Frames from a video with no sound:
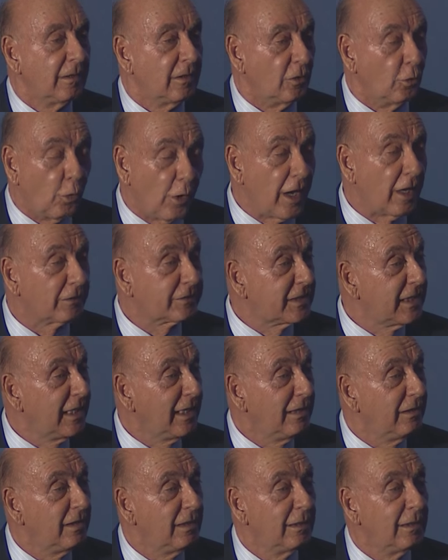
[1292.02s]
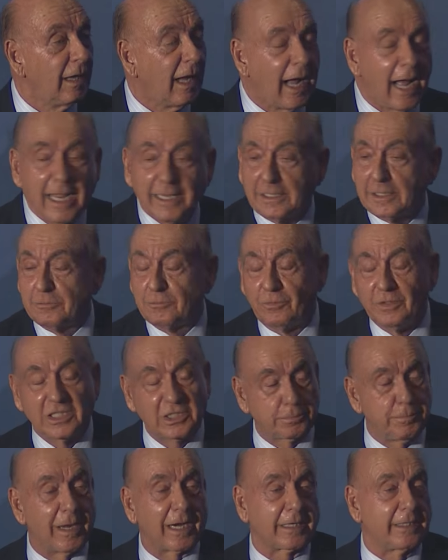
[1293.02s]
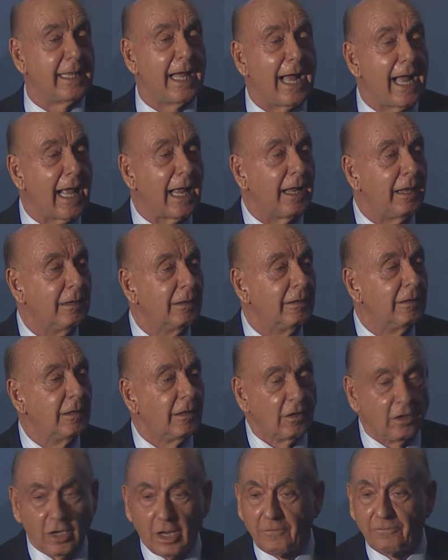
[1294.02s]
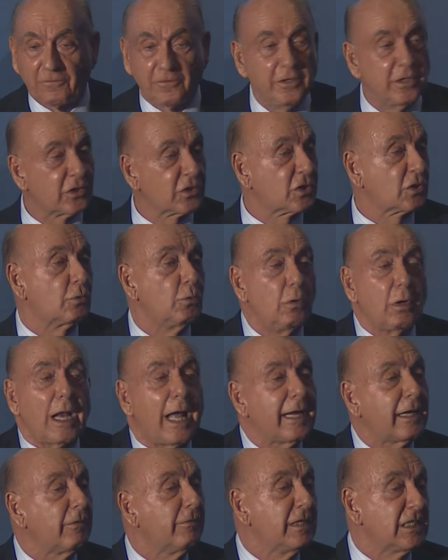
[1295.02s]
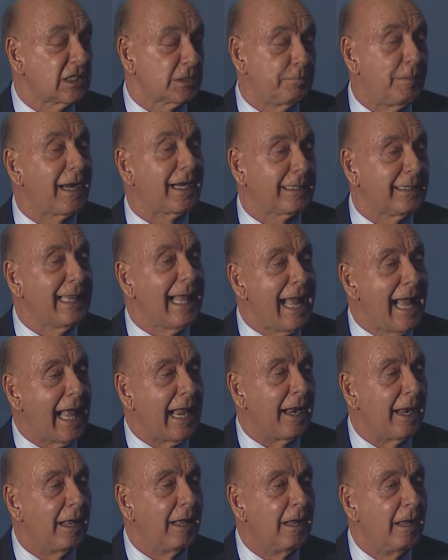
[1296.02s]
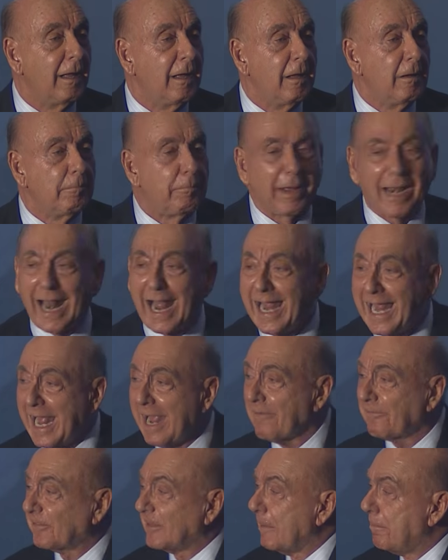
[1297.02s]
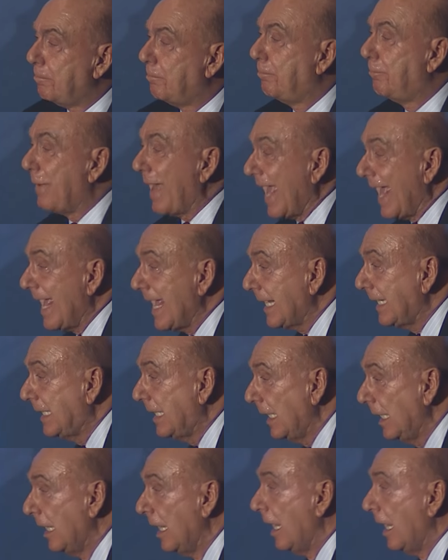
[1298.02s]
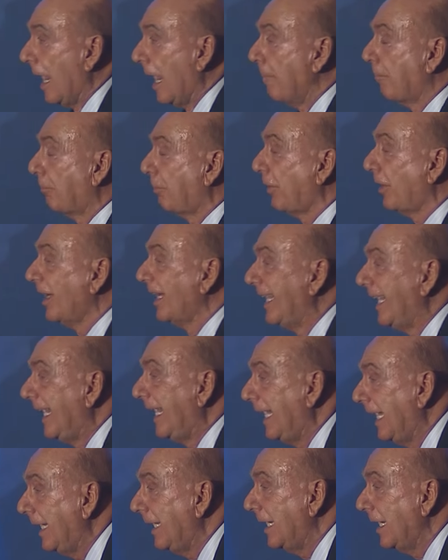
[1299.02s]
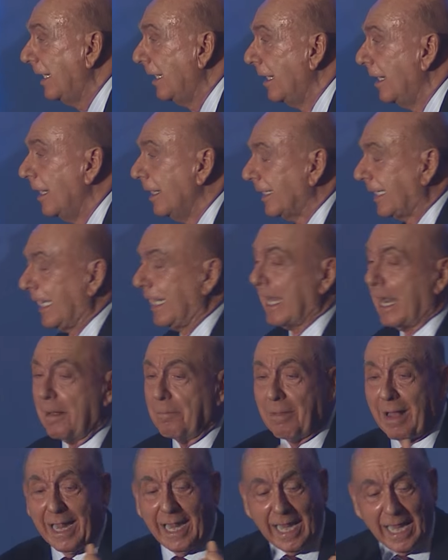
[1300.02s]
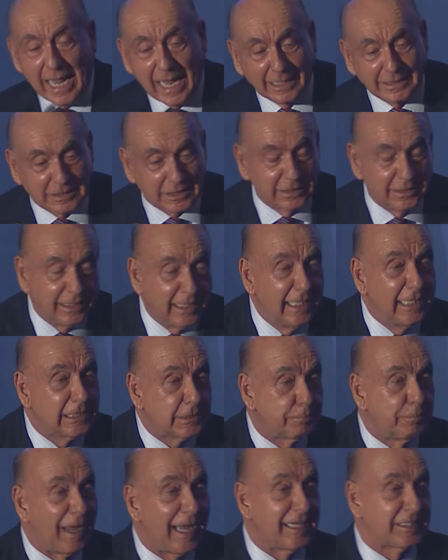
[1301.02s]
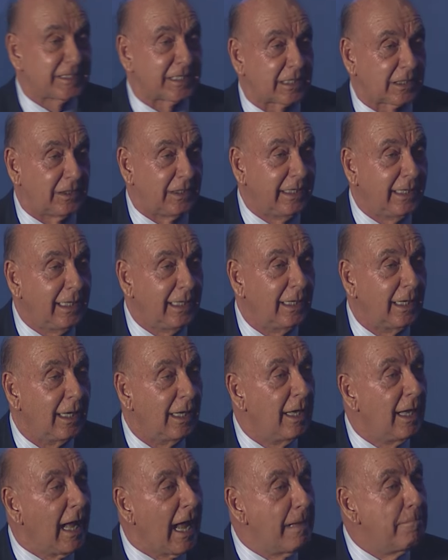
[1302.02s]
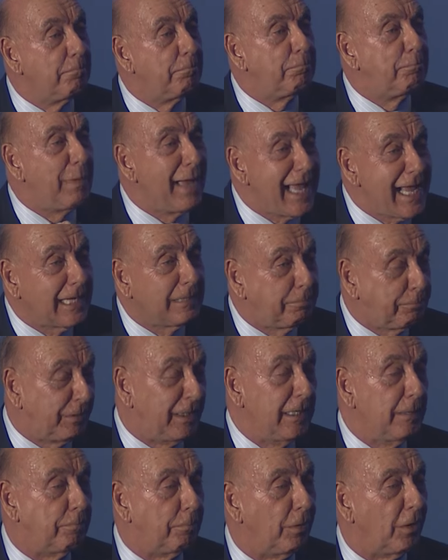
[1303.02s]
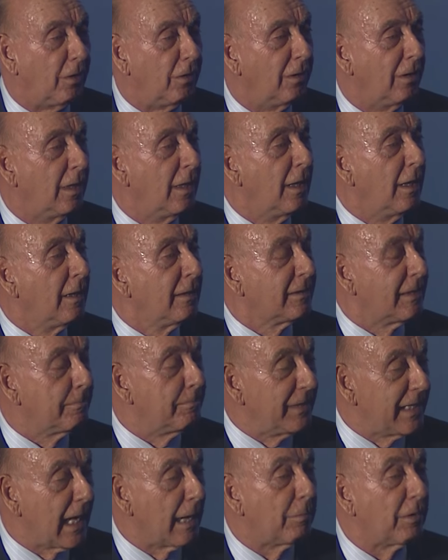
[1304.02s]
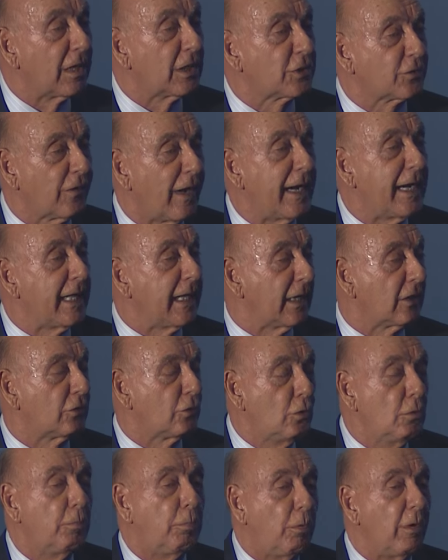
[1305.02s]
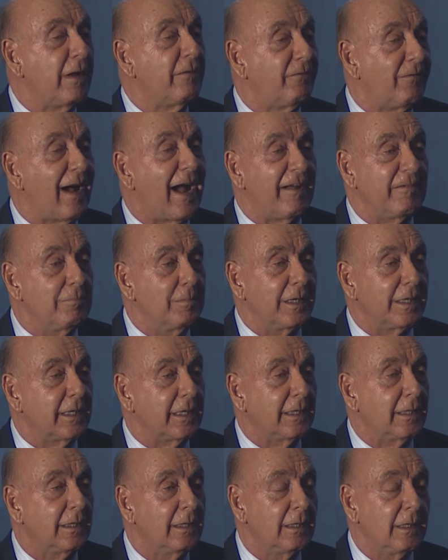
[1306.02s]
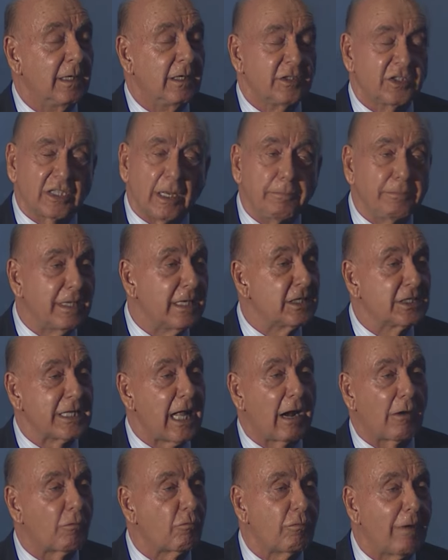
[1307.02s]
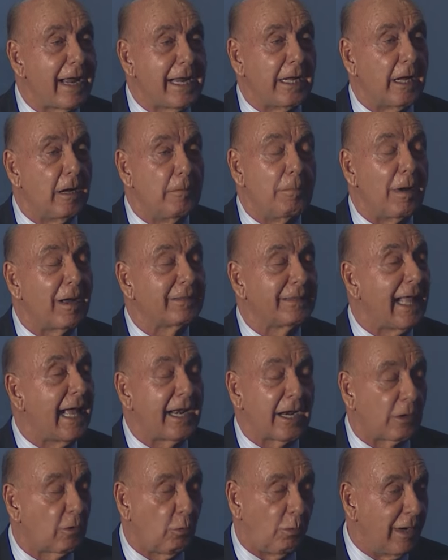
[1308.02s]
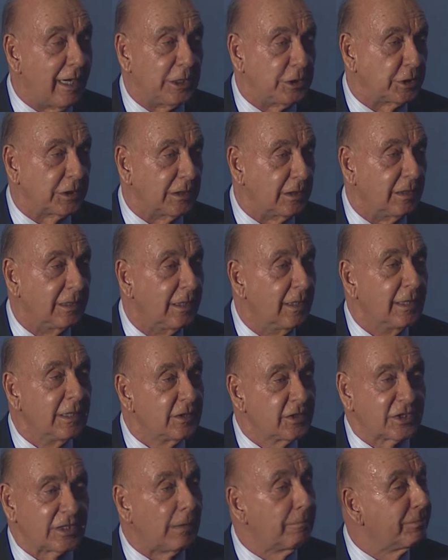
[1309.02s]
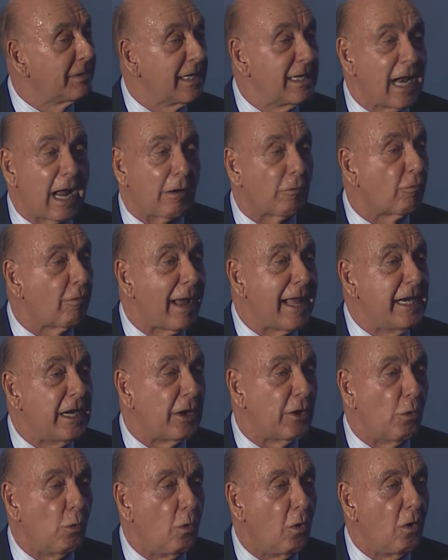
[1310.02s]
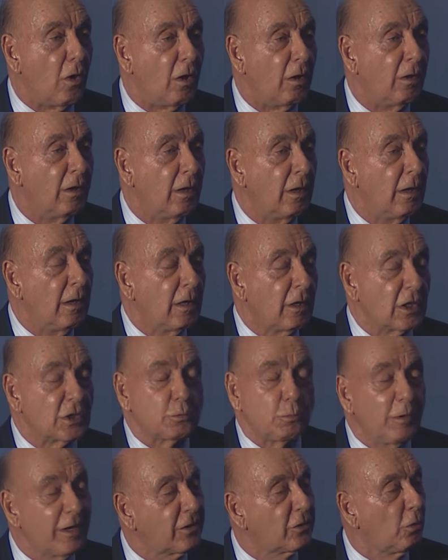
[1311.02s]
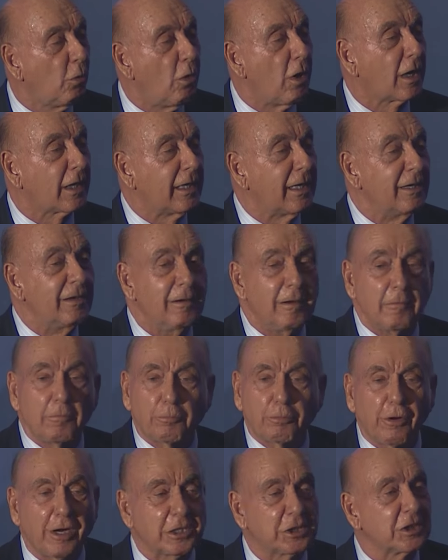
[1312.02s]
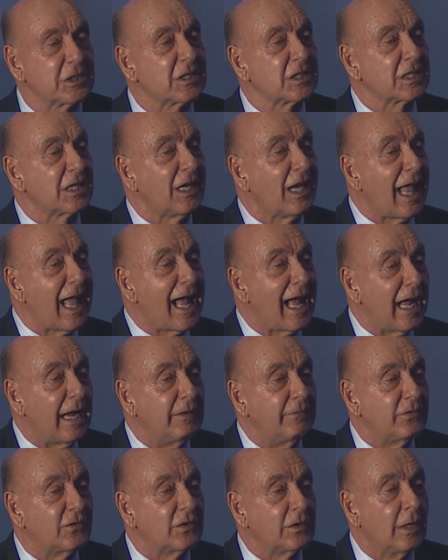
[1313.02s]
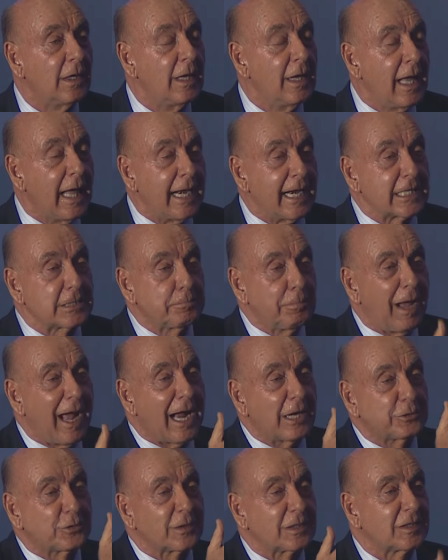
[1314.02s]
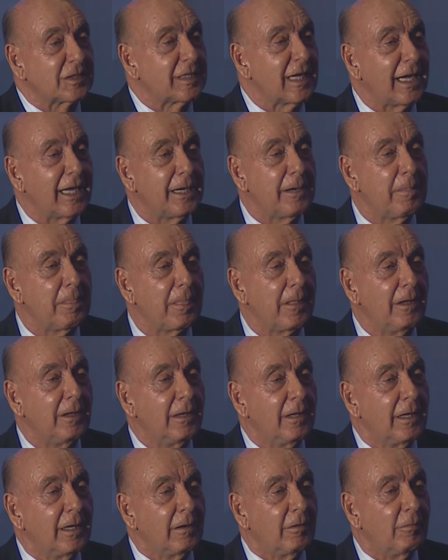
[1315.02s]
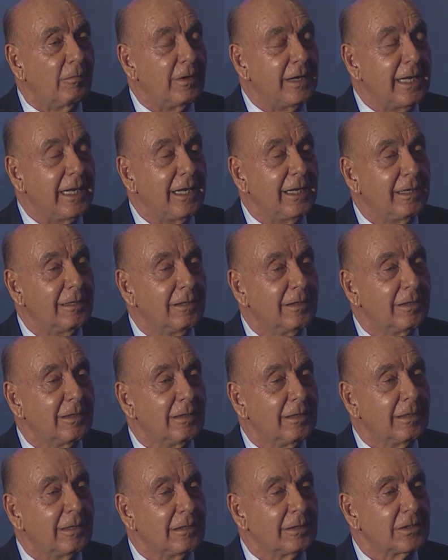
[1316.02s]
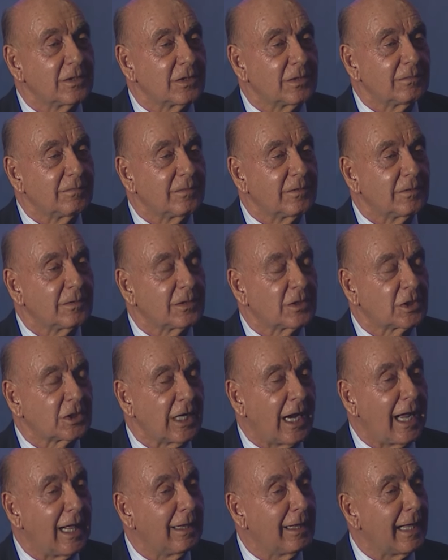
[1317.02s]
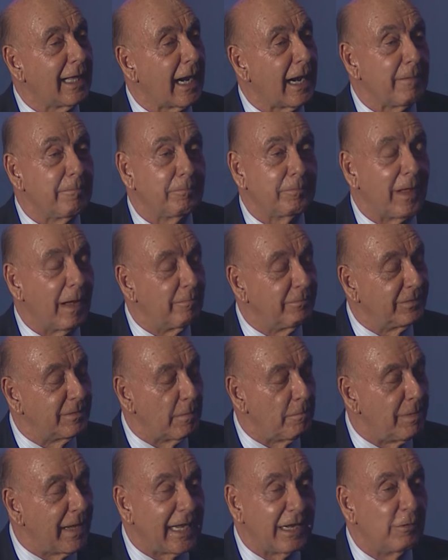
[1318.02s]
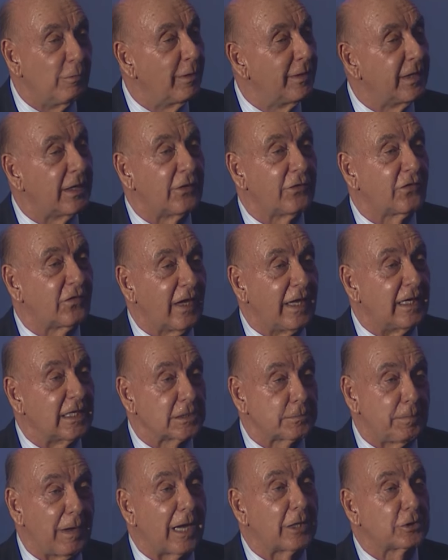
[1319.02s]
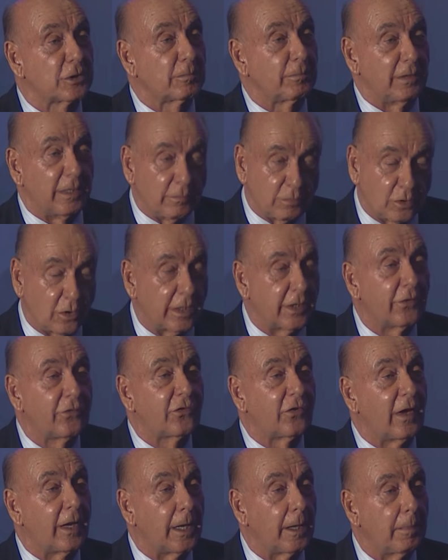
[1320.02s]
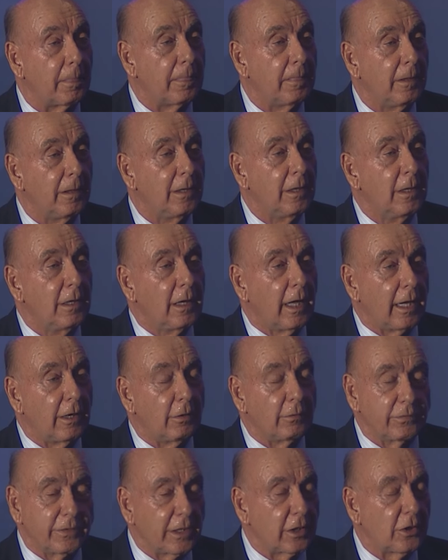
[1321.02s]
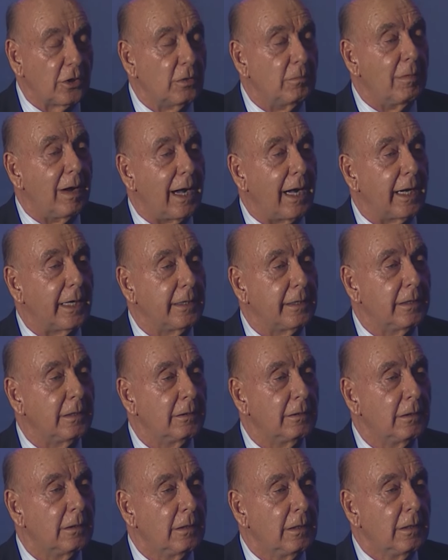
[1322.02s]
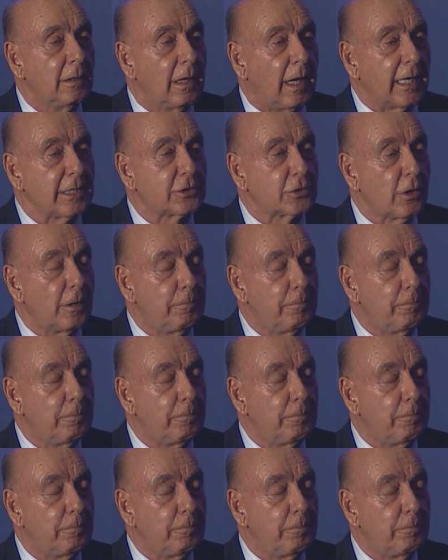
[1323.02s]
Loyalty, I could respect that. Love for your school, I could respect that. But I have to beg, plead, get on my hands and knees basically, and beg people to be able to try to get $2.5 million. Something's not right about that equation. Something not right at all. Because we're talking precious lives. And as Patrick said, when his child had, I'm debating whether to say this, Patrick, but I'm going to say it. I don't think you'll mind. I saw